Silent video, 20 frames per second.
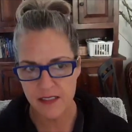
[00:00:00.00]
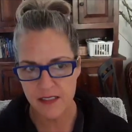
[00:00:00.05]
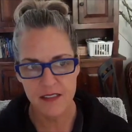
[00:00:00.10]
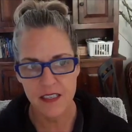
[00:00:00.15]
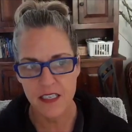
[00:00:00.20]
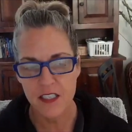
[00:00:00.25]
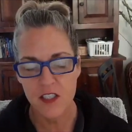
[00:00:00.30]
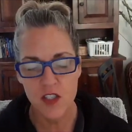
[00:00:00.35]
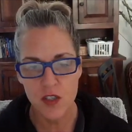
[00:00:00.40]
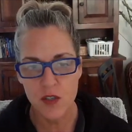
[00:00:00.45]

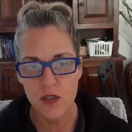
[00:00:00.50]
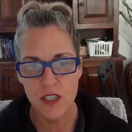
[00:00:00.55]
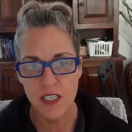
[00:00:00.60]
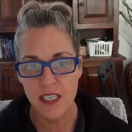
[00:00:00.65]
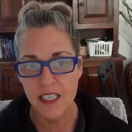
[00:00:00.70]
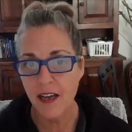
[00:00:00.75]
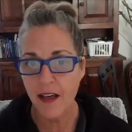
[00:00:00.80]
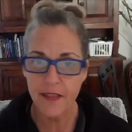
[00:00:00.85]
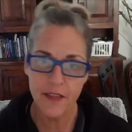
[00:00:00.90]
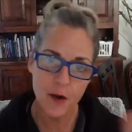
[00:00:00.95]
It's usually
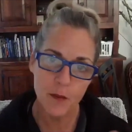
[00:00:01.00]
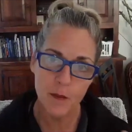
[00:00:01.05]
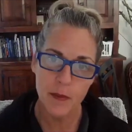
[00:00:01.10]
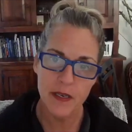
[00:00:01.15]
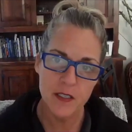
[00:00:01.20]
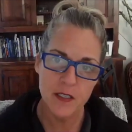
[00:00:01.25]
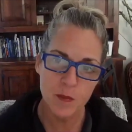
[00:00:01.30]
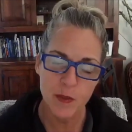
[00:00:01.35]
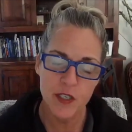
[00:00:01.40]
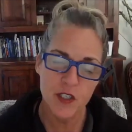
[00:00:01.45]
got their
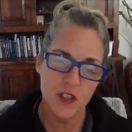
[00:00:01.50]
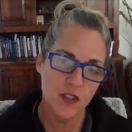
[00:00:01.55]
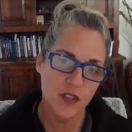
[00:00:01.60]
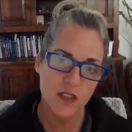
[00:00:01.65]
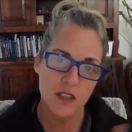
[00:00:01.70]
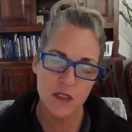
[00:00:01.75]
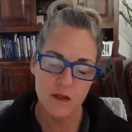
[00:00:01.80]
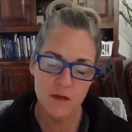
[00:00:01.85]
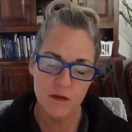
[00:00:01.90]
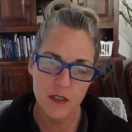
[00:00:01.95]
best
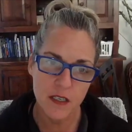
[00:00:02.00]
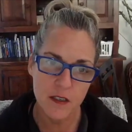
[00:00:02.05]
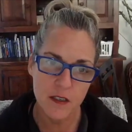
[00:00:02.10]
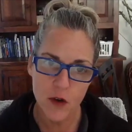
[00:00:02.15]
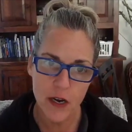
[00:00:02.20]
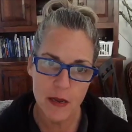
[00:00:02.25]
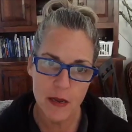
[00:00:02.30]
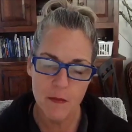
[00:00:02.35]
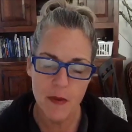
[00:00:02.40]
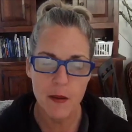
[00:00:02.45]
pictures, a
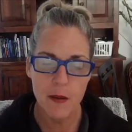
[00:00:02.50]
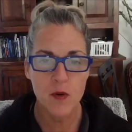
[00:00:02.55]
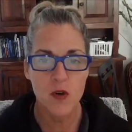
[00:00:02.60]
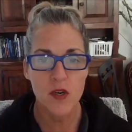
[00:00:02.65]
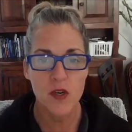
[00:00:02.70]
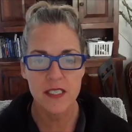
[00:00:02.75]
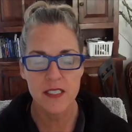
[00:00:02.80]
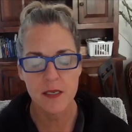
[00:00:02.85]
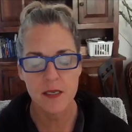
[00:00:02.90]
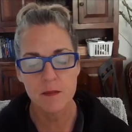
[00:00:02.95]
great
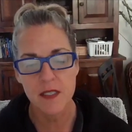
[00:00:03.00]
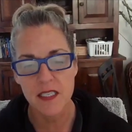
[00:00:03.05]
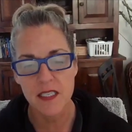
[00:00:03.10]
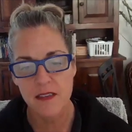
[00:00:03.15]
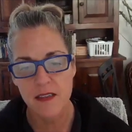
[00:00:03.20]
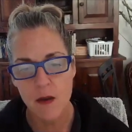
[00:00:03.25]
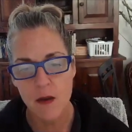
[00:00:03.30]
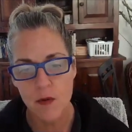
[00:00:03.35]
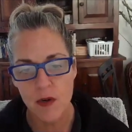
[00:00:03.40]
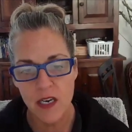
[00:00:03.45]
memory, something that
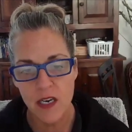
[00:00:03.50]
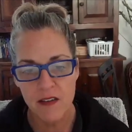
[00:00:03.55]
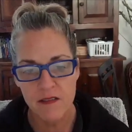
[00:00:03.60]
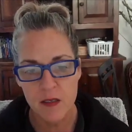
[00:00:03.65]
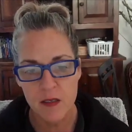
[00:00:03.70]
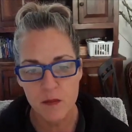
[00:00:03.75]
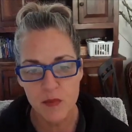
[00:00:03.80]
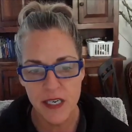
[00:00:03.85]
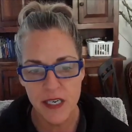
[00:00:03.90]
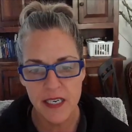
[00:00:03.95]
they would love
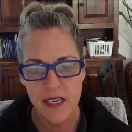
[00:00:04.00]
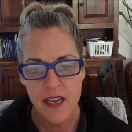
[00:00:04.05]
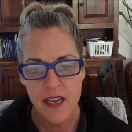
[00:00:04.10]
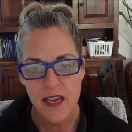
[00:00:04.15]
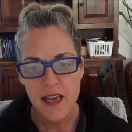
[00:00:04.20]
in print.